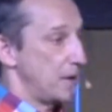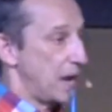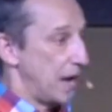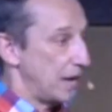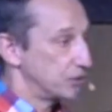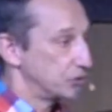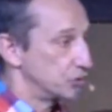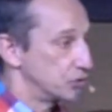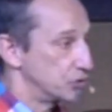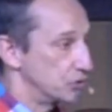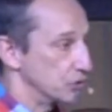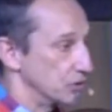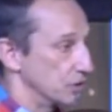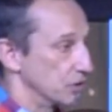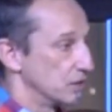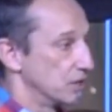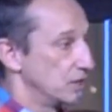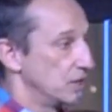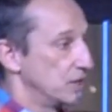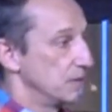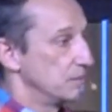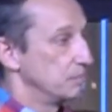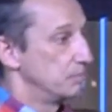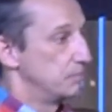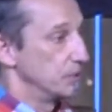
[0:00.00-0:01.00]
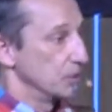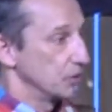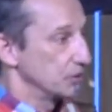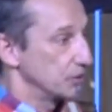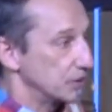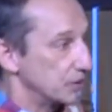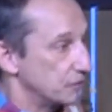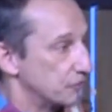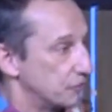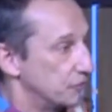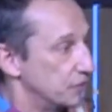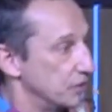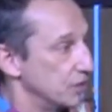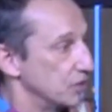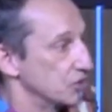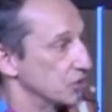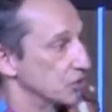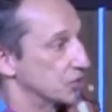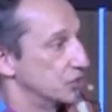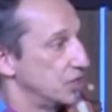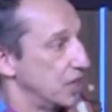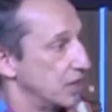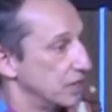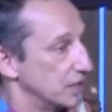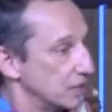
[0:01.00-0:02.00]
pester, building fear,
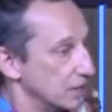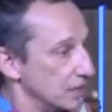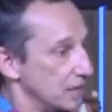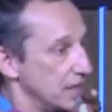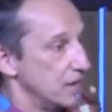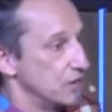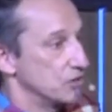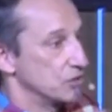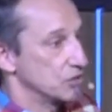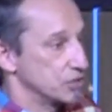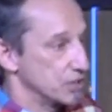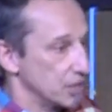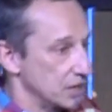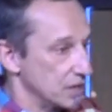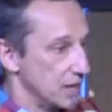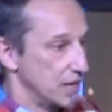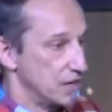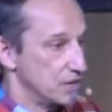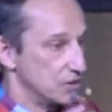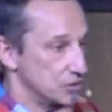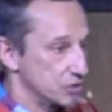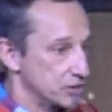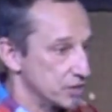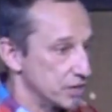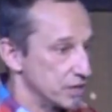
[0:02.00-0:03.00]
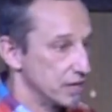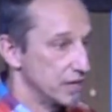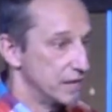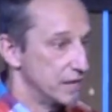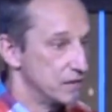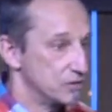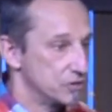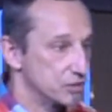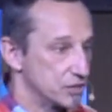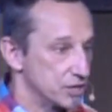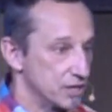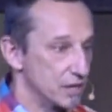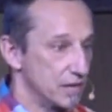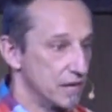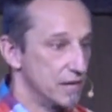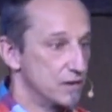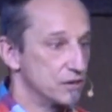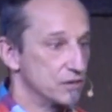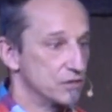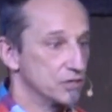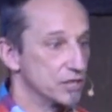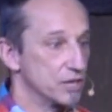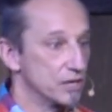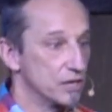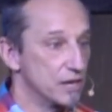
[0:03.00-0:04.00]
sending letters and letters and letters and
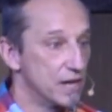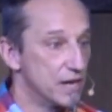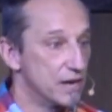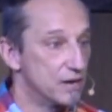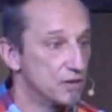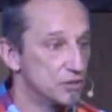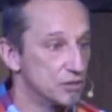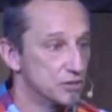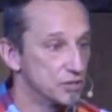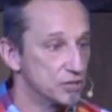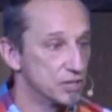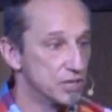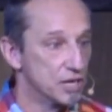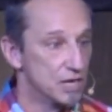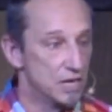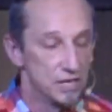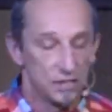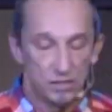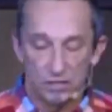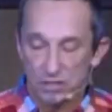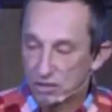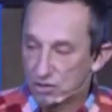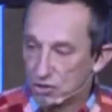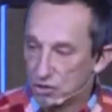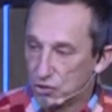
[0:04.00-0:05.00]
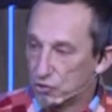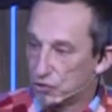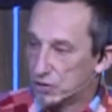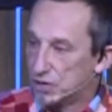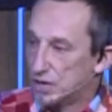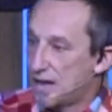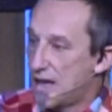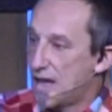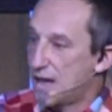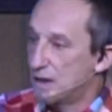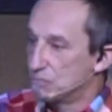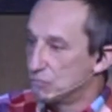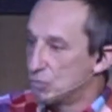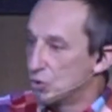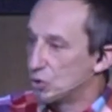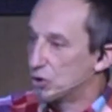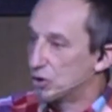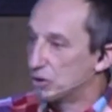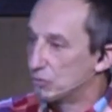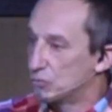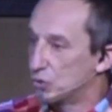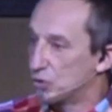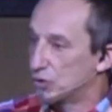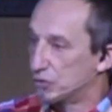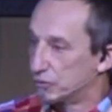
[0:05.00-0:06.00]
letters and letters to create
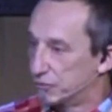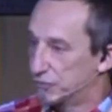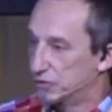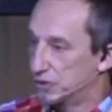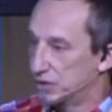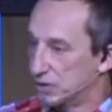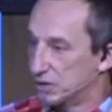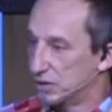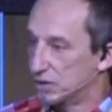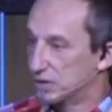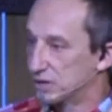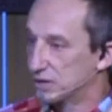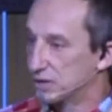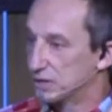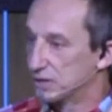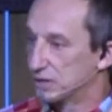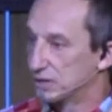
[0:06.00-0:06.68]
more and more fear.